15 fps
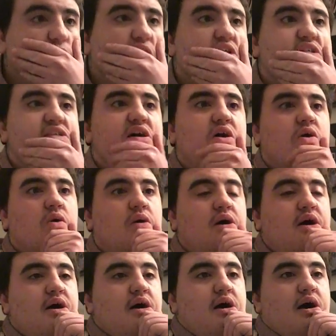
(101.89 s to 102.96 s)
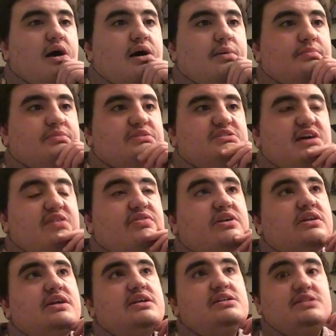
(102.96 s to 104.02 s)
So, um,
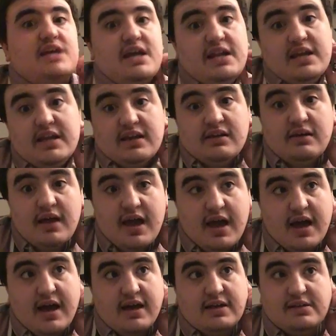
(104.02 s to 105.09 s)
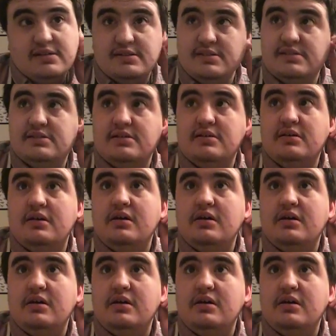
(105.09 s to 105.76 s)
definitely dating as